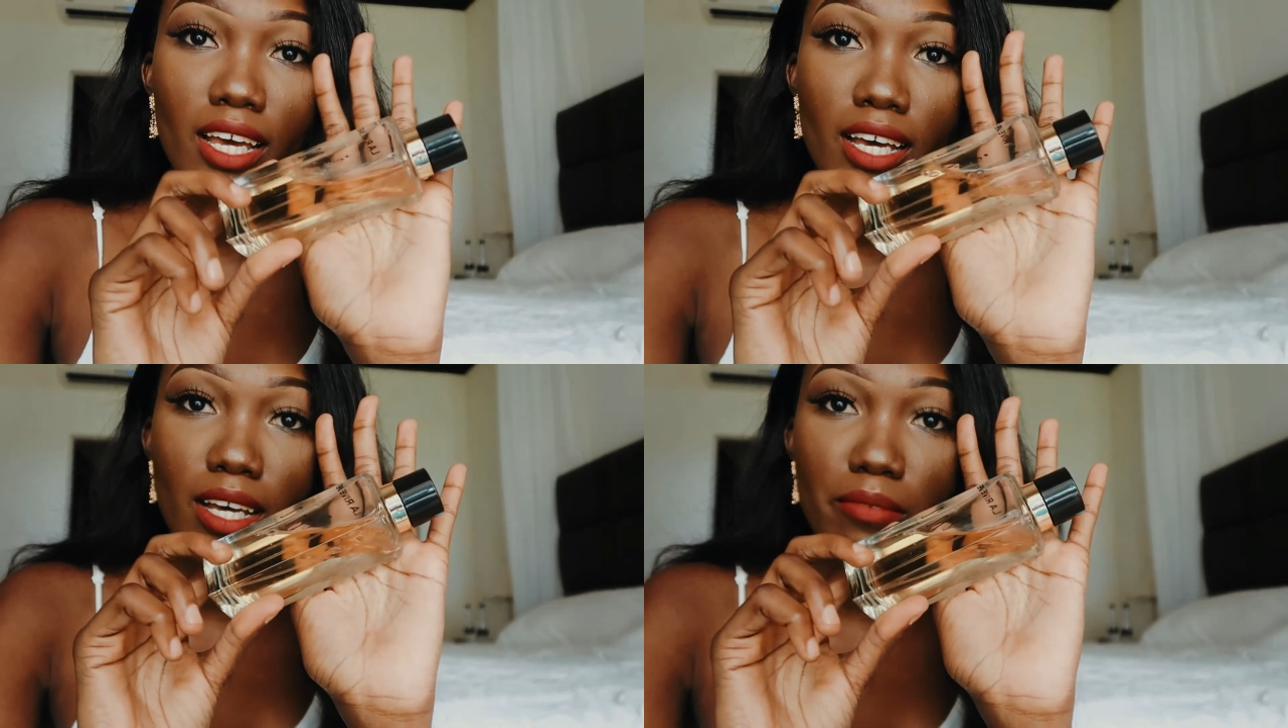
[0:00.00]

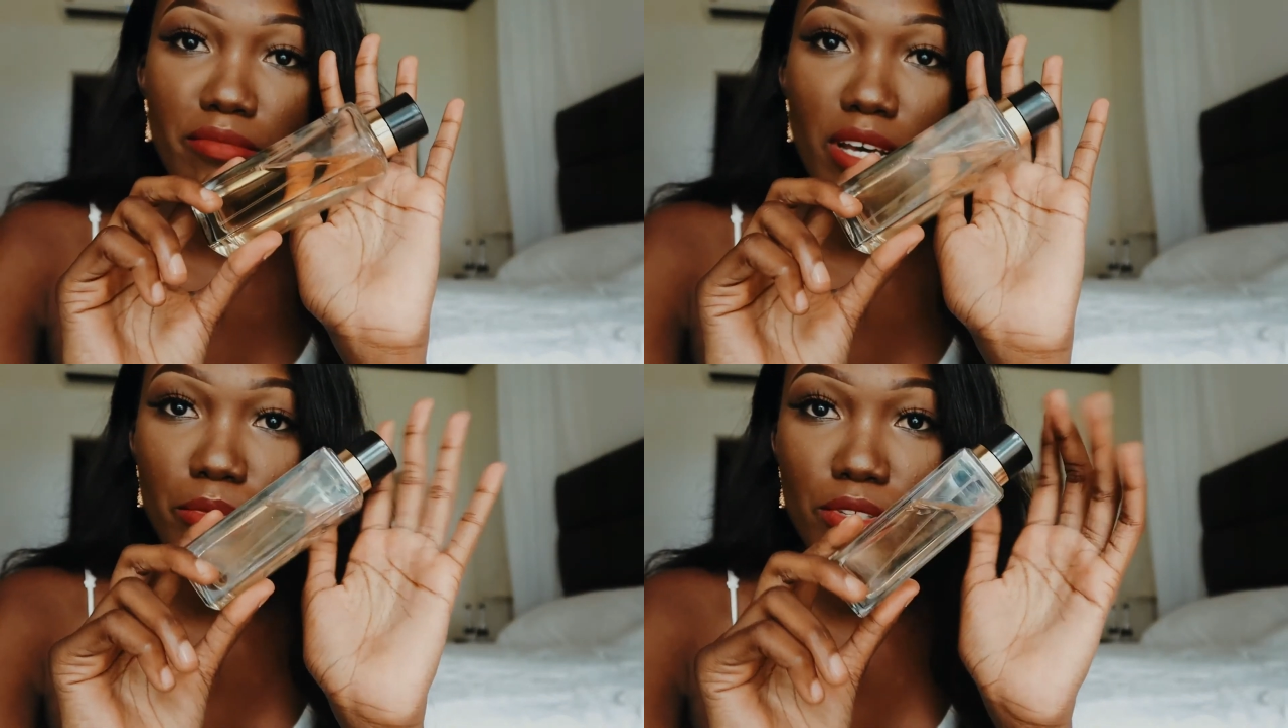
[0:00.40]

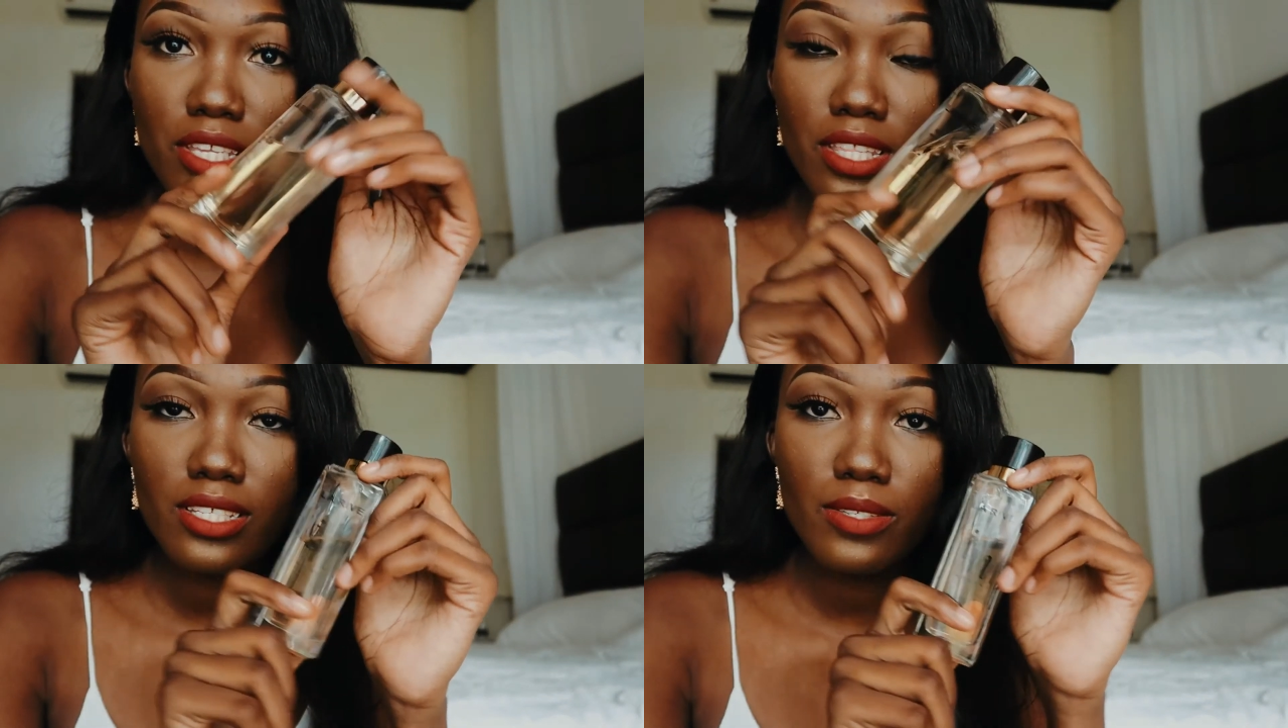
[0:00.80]
I'm
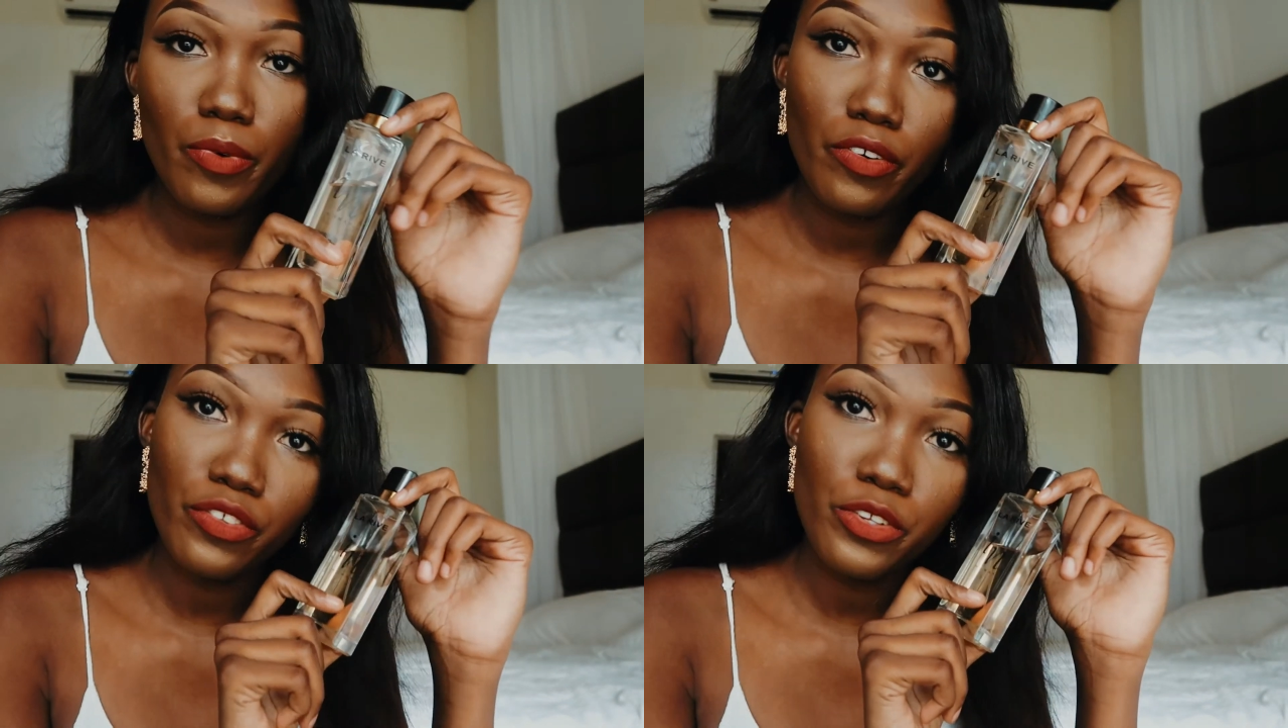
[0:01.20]
using this
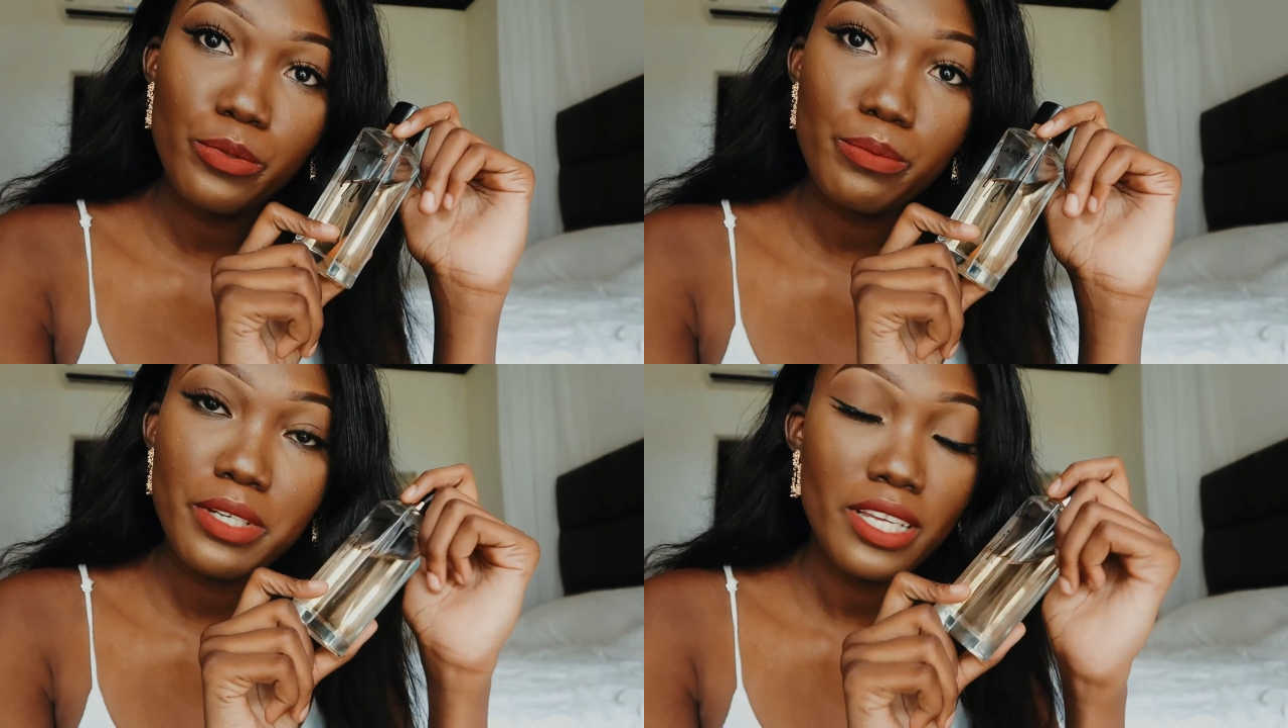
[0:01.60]

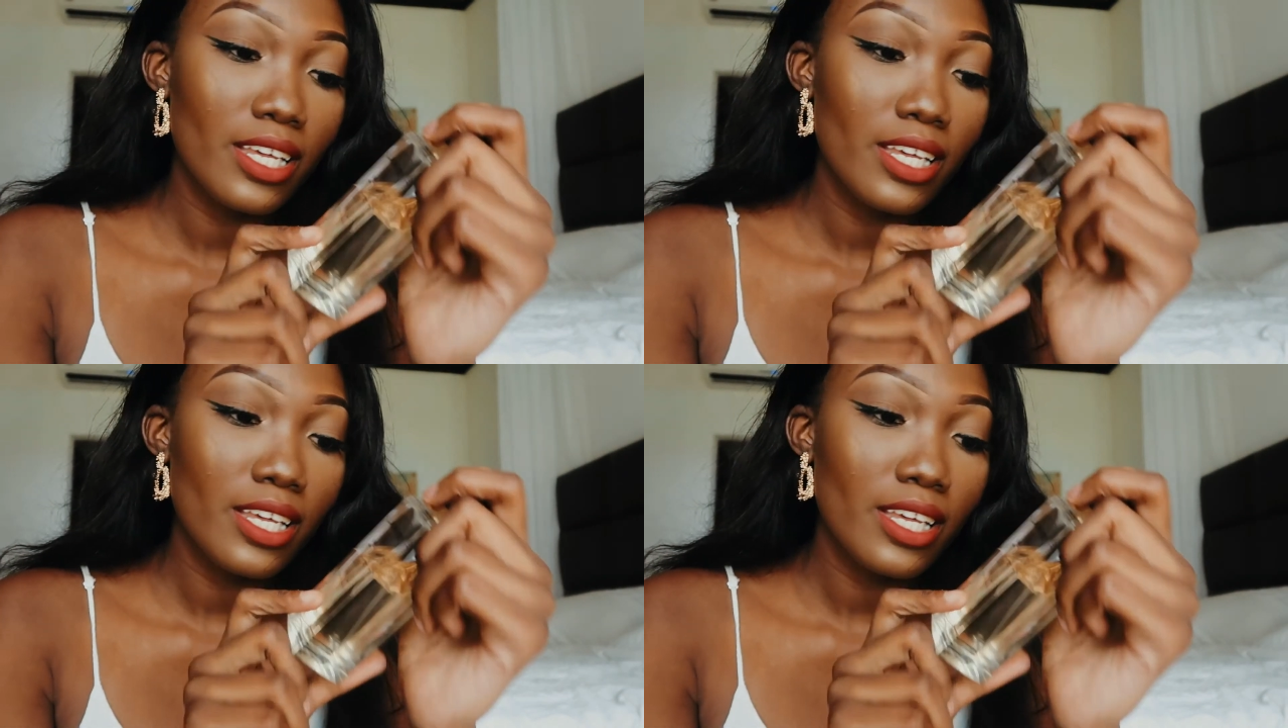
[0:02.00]
perfume.